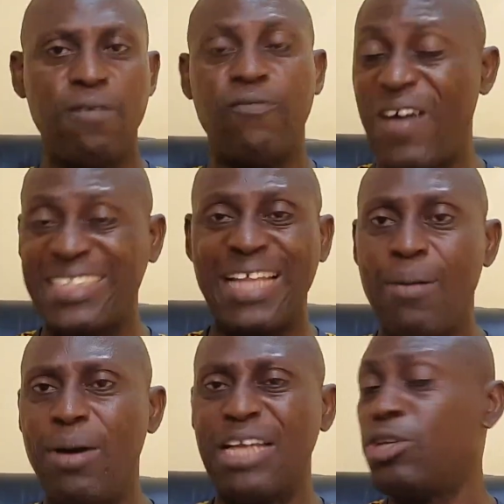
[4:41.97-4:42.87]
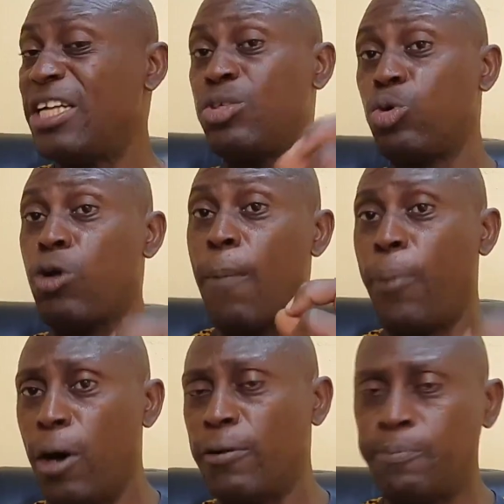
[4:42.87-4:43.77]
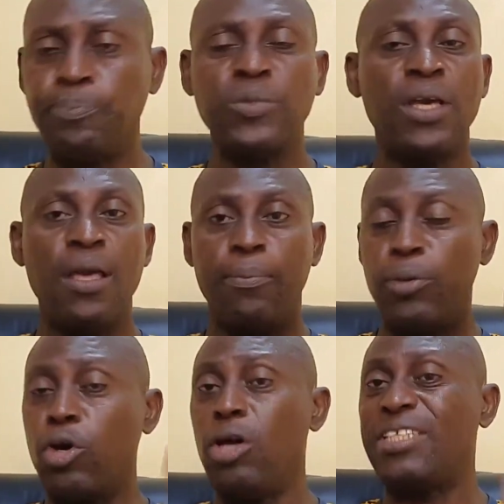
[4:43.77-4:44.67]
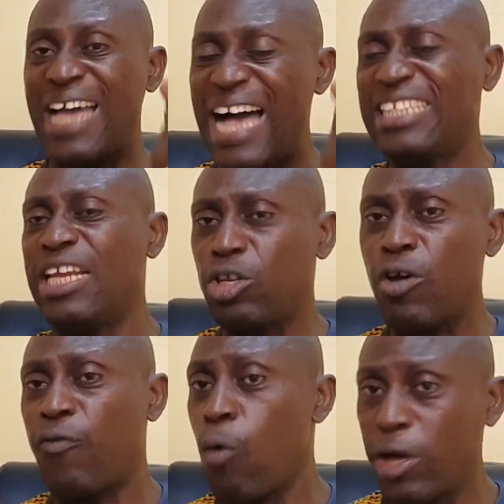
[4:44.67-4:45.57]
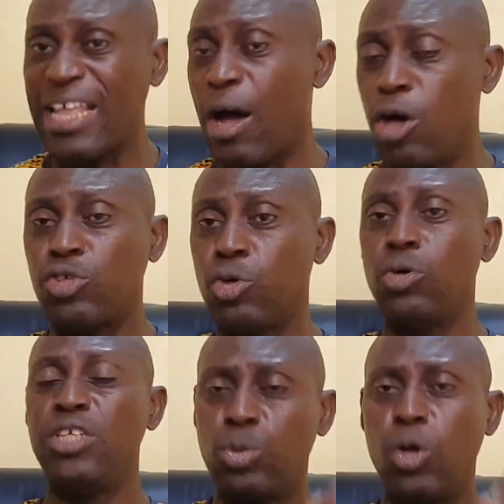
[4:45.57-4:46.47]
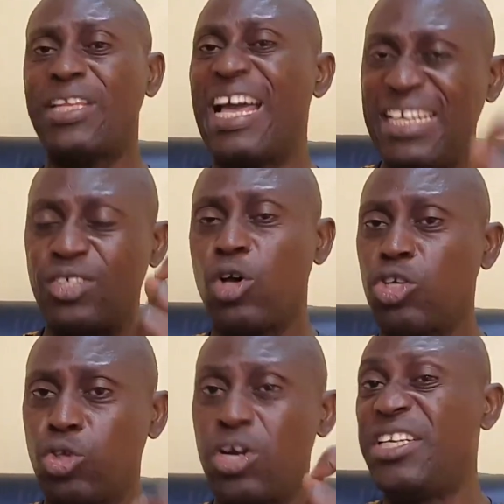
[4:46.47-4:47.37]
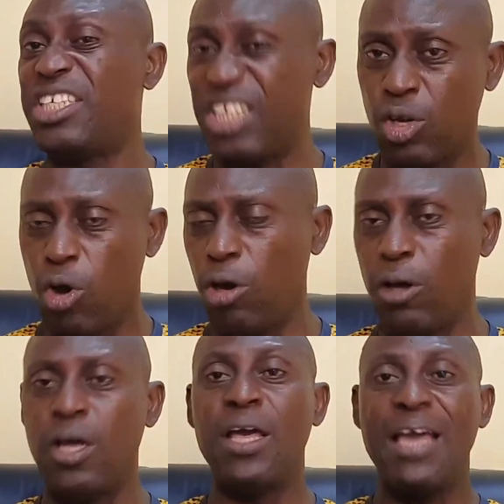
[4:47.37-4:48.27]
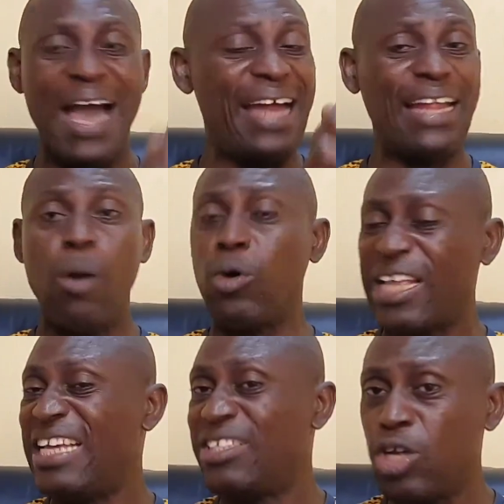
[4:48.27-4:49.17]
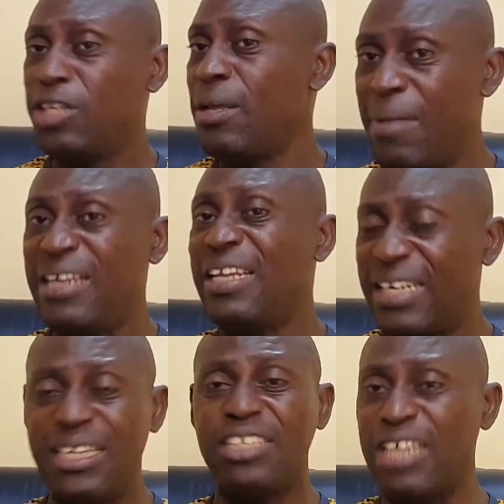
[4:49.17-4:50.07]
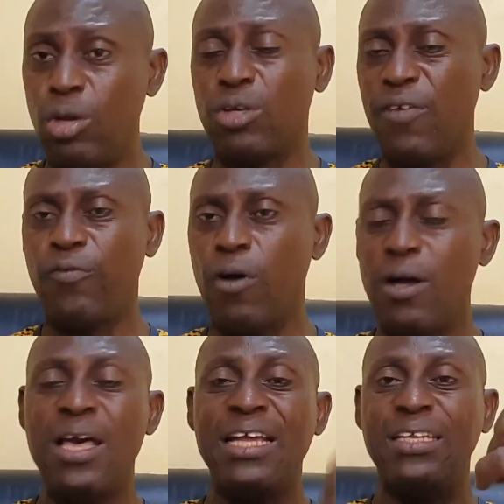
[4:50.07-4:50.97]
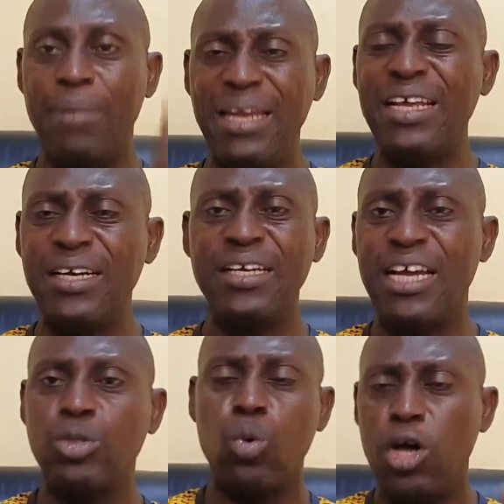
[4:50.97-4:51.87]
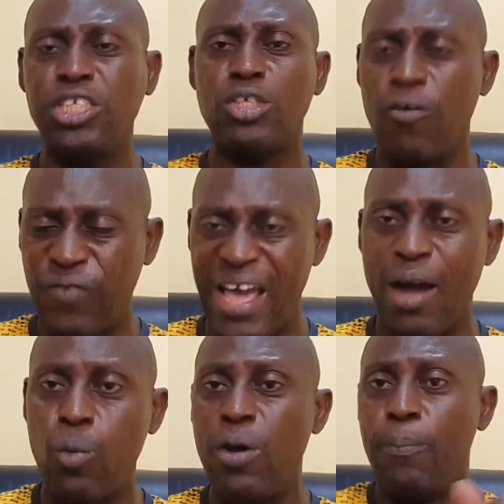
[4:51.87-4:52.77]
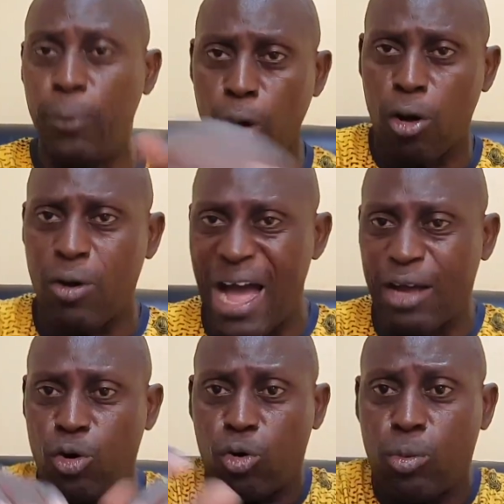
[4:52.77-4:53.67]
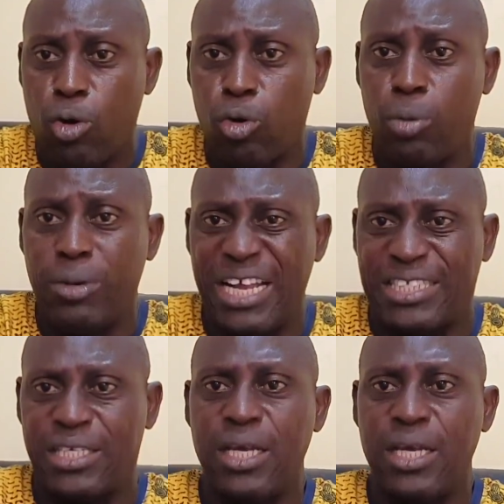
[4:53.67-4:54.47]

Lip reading: faster manner so that it will not burn. Because it has a lot of water also. This water is also reddish in color. And that water is not the main ingredients you are looking for. The main ingredients, once it's on fire, will block and conglomerate